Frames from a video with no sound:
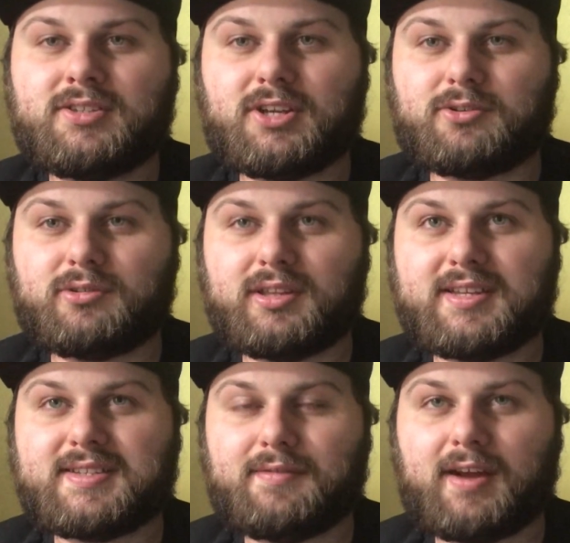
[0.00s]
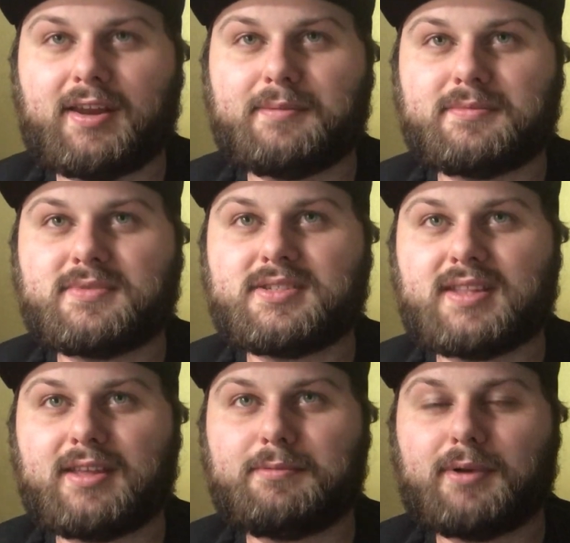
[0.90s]
list of
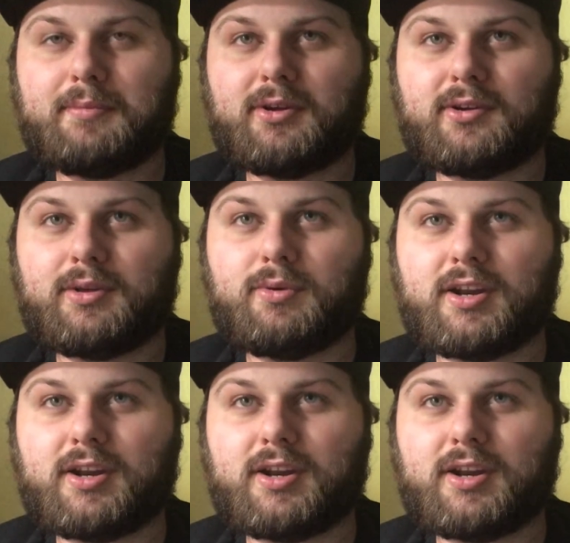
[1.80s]
items that you probably already